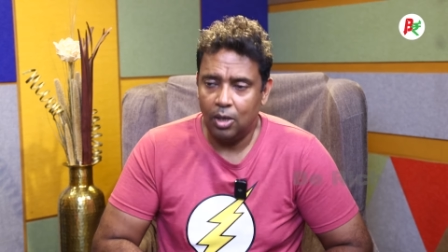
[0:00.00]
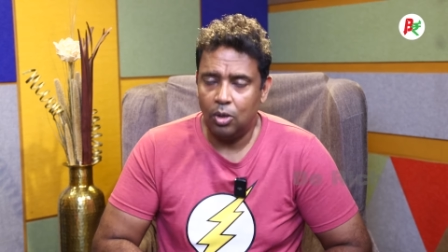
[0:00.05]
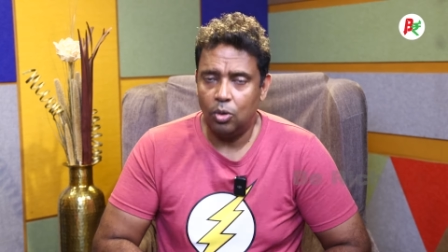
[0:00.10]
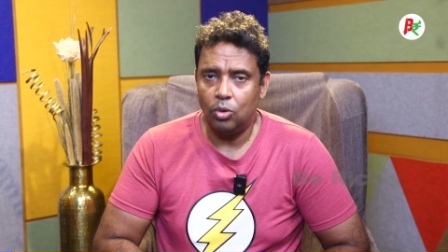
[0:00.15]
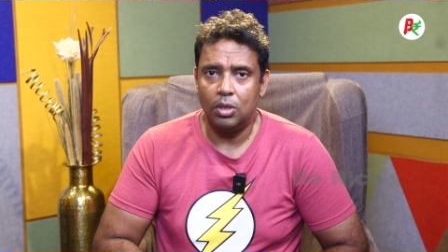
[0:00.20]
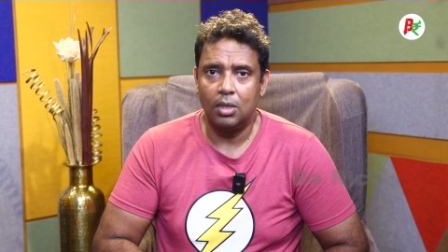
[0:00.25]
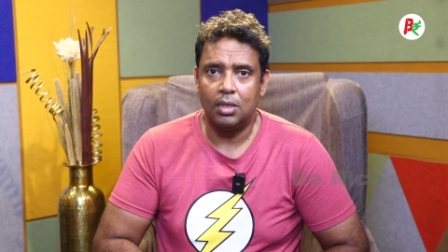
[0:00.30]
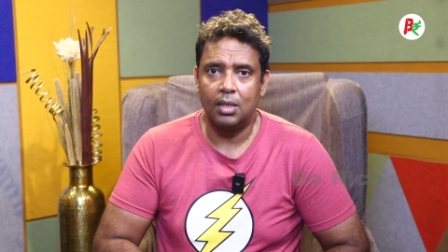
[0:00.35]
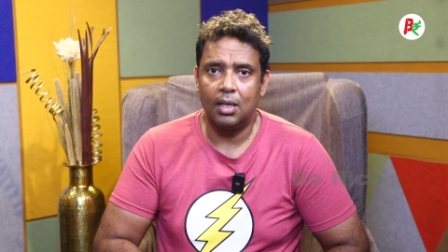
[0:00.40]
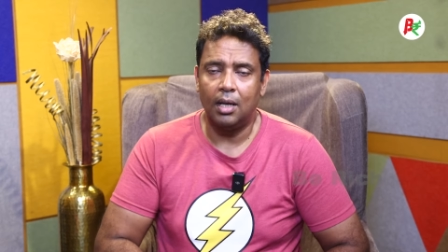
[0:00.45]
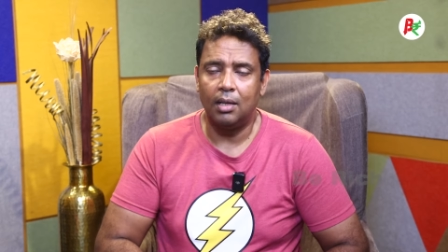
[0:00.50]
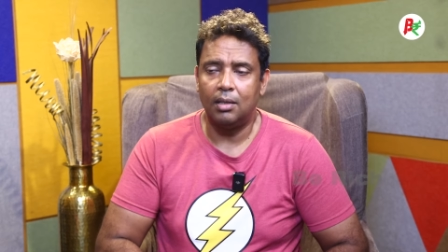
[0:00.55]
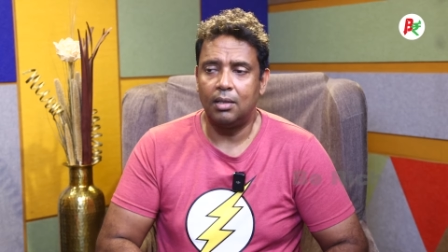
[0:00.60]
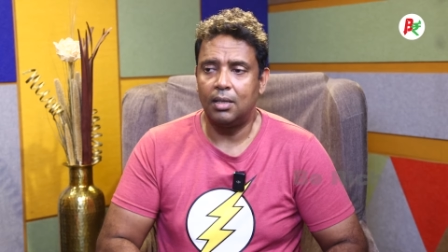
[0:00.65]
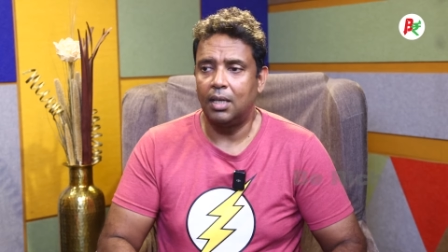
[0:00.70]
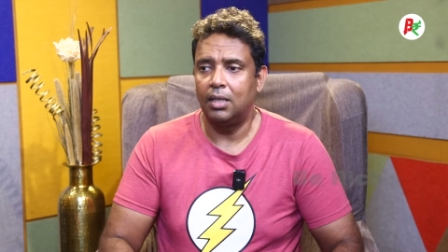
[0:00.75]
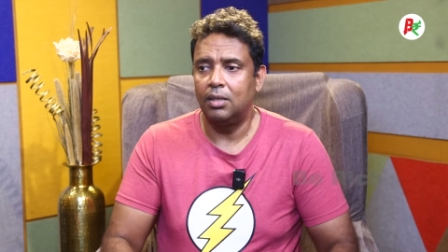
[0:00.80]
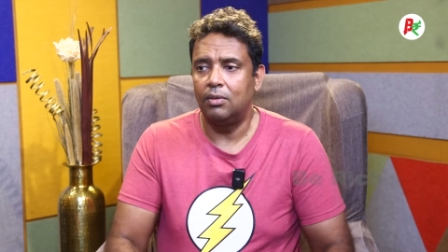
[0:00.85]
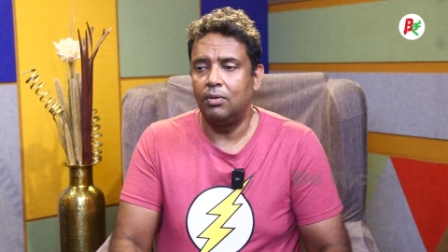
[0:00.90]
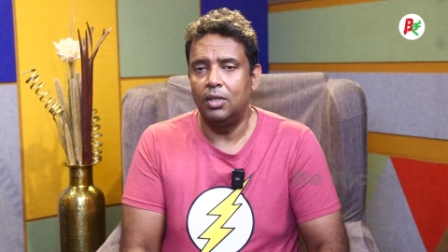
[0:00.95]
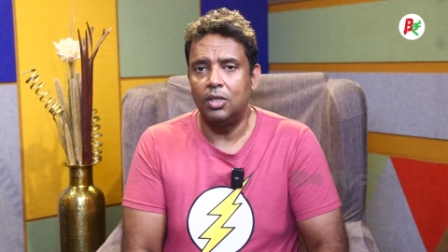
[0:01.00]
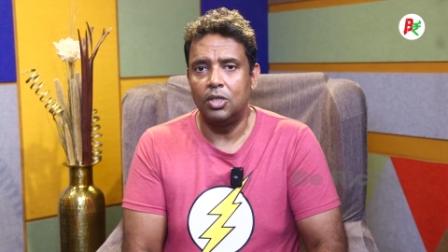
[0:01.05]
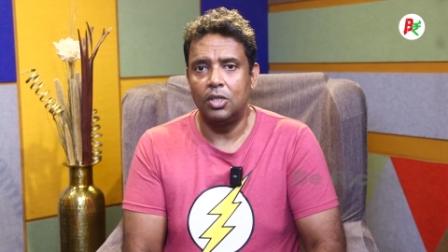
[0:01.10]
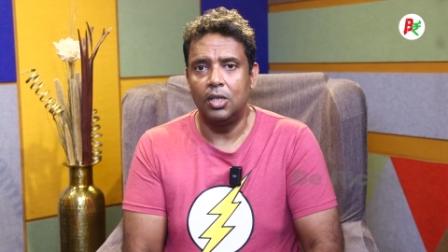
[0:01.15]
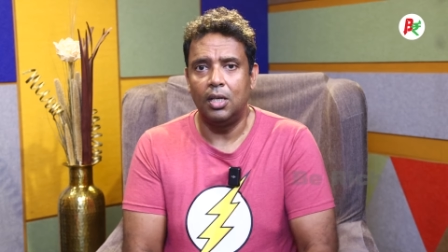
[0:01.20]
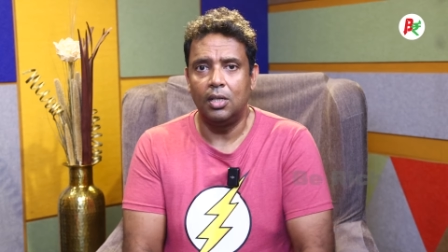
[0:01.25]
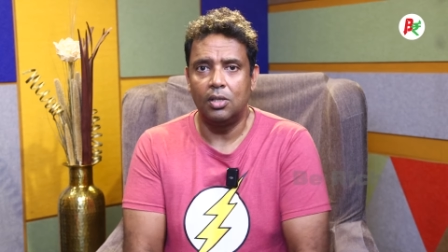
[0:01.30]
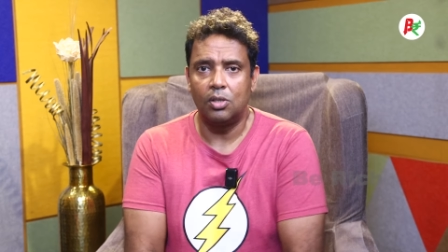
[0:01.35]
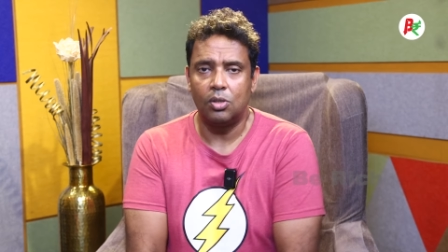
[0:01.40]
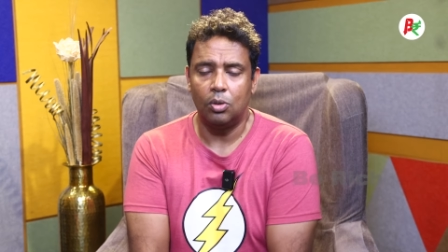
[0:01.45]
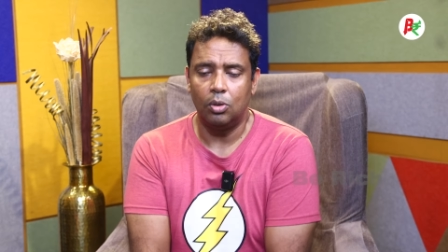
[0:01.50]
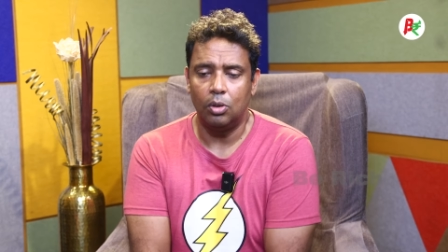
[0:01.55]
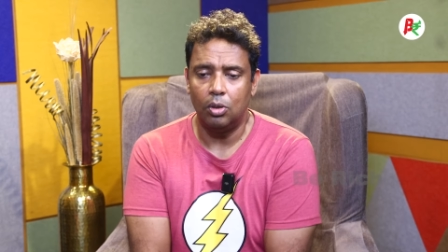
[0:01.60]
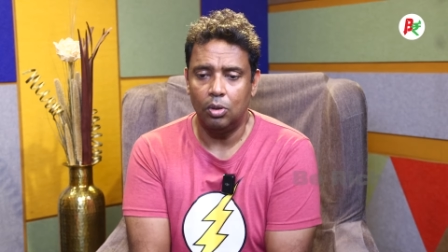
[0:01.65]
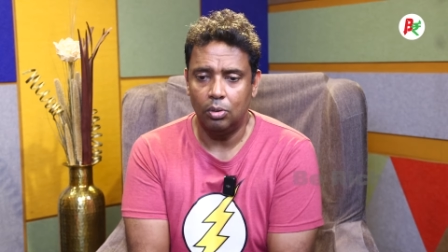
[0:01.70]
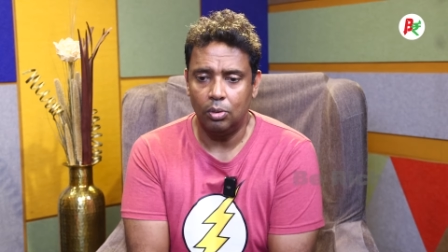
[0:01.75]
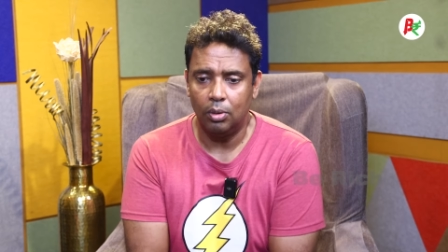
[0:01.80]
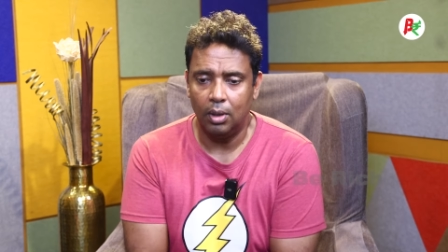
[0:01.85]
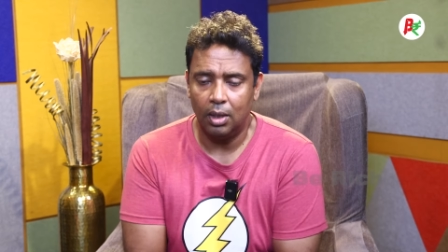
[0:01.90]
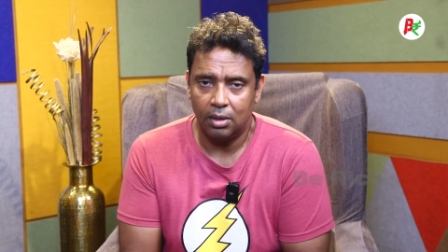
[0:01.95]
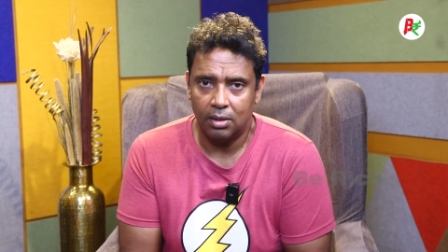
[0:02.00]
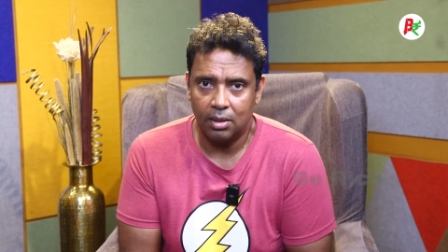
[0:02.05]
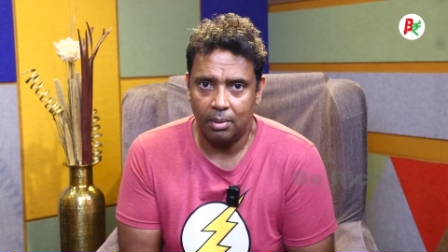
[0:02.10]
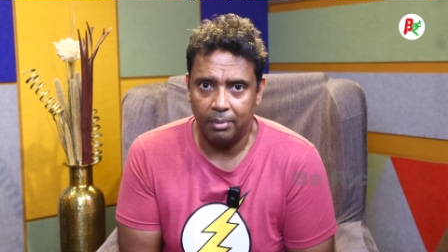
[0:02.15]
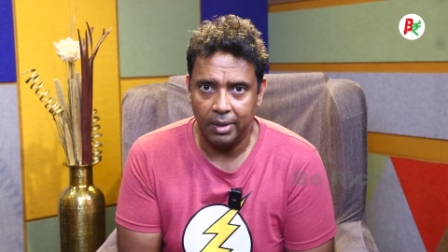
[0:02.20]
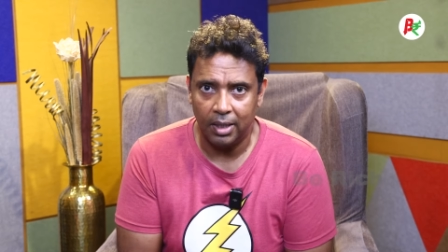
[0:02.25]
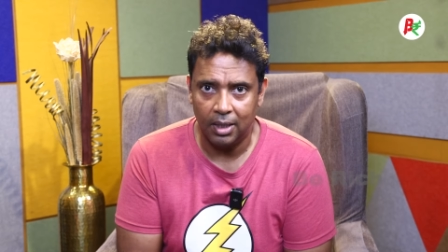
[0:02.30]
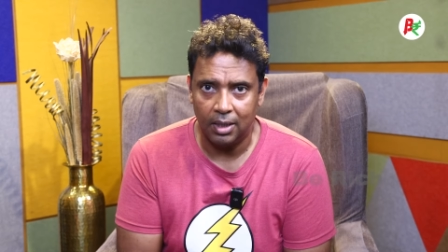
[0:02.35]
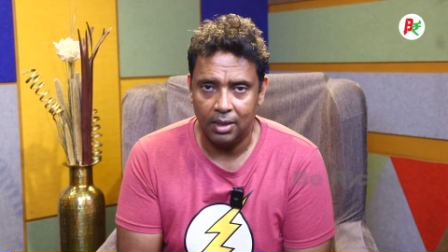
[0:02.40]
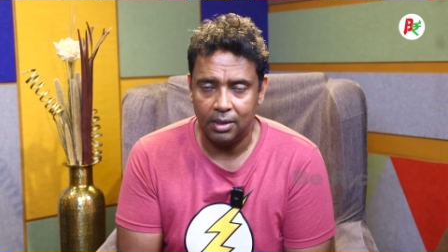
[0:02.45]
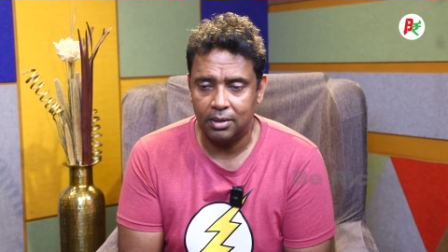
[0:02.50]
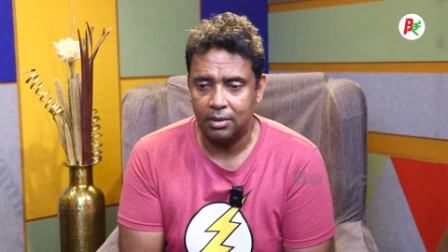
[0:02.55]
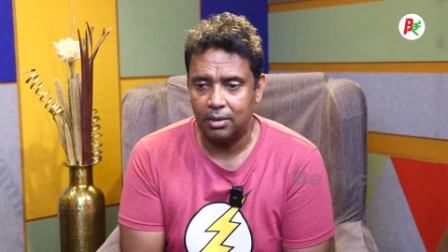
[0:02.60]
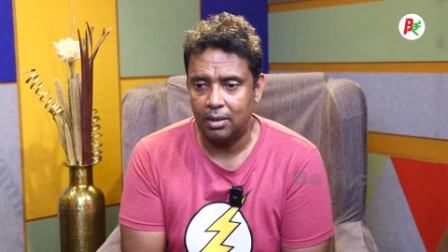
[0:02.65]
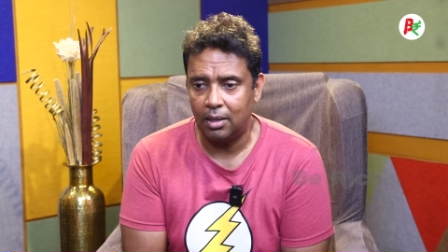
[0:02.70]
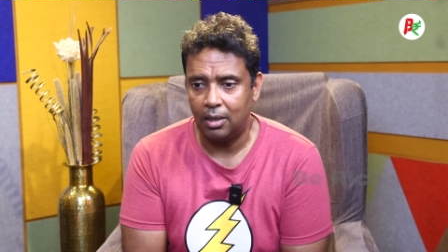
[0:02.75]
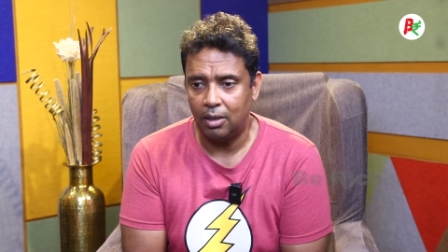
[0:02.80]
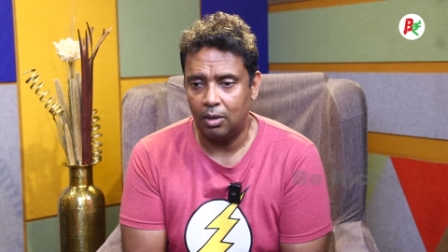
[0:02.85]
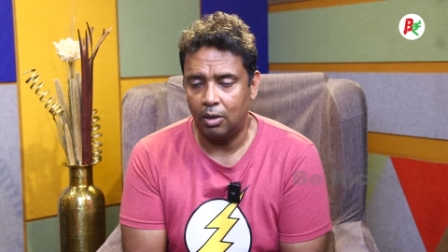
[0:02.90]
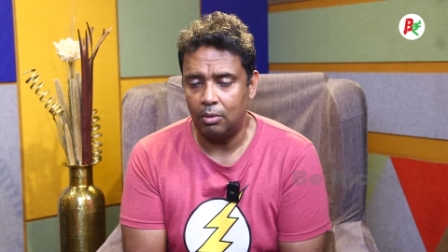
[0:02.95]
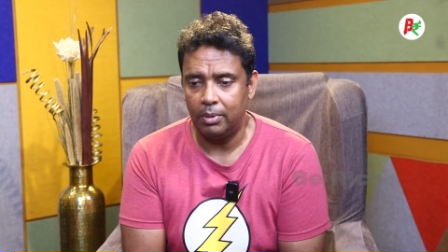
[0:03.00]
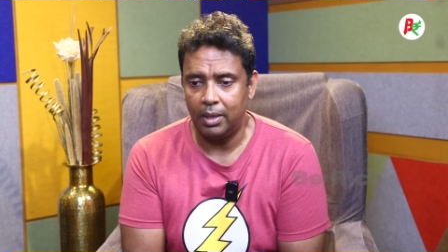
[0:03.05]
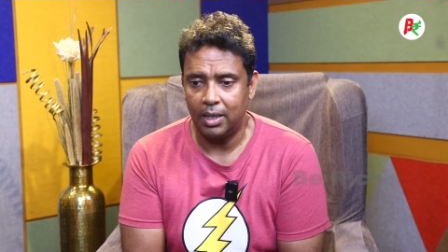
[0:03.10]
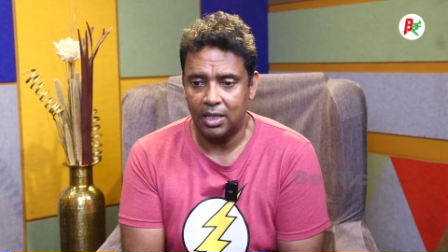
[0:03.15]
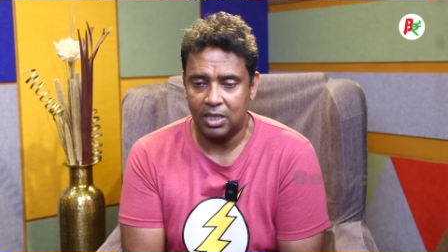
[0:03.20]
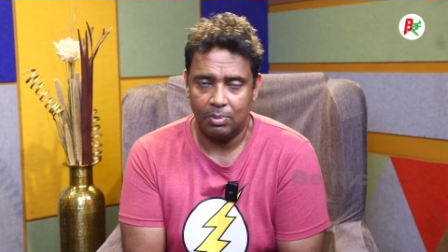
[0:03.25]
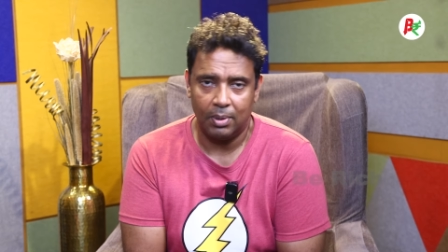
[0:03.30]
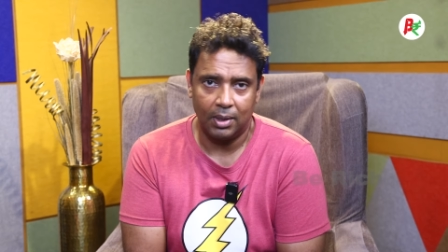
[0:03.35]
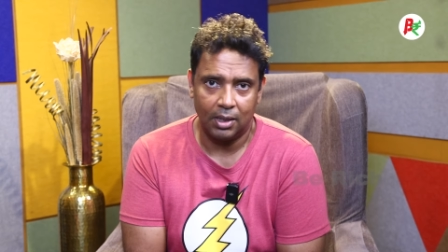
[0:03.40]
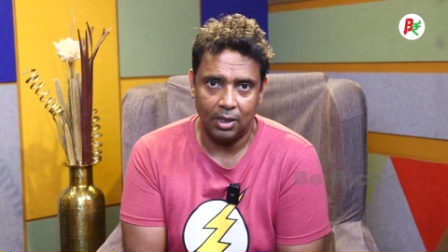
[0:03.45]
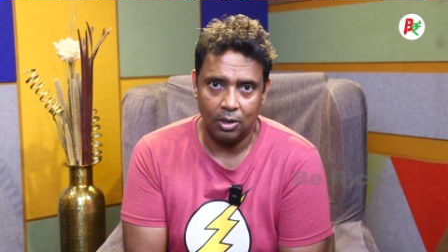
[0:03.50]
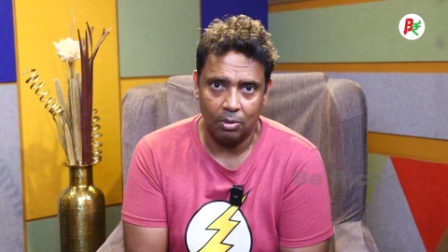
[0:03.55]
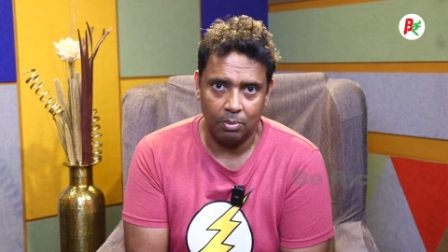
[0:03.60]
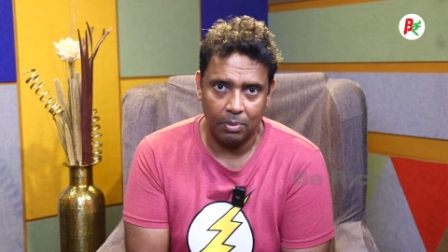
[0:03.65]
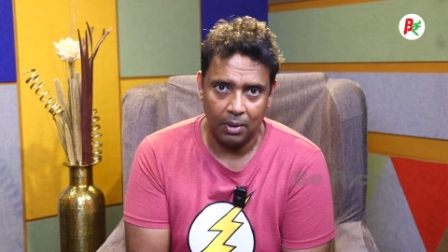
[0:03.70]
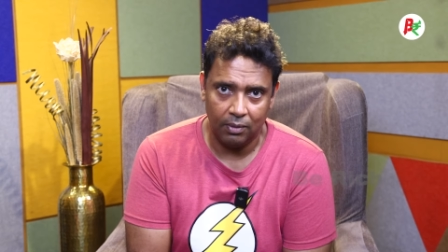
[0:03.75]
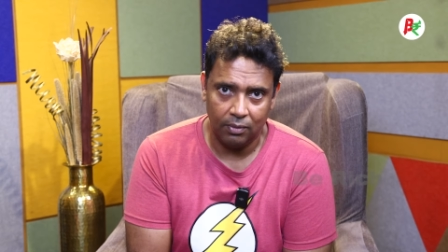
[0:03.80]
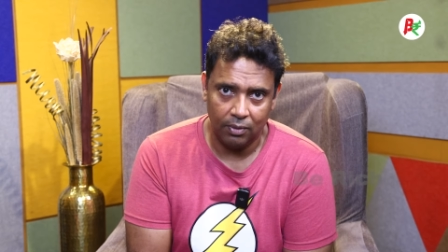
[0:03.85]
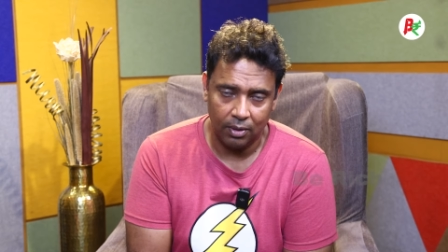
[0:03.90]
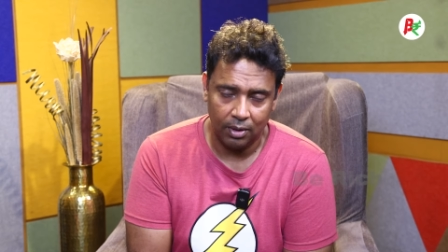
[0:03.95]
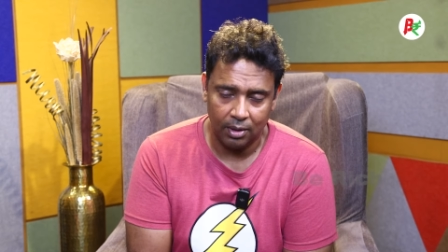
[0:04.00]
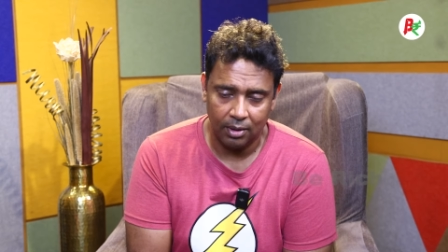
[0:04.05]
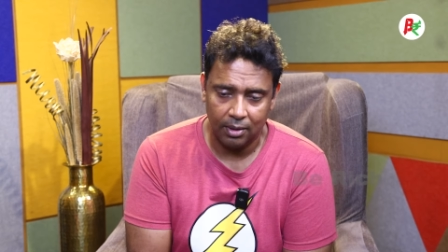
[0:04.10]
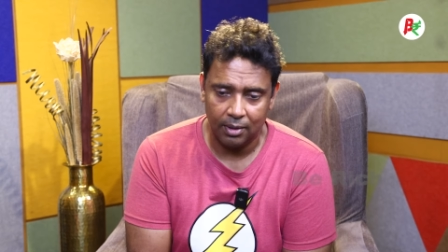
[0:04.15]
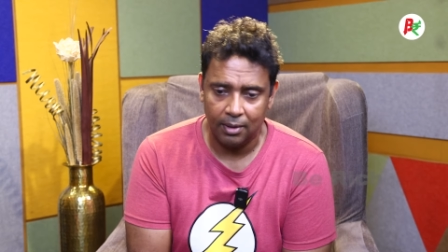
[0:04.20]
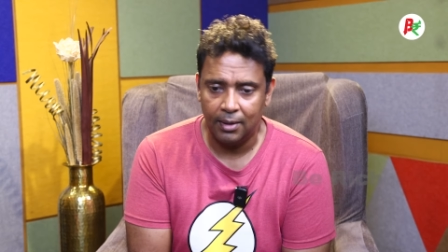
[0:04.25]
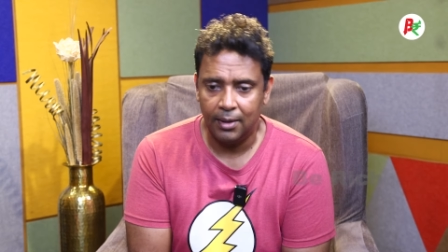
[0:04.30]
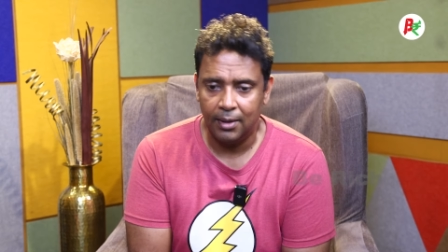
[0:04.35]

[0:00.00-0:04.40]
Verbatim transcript: You just can't transfer the shares to you and somebody else and not be expected to pay for it.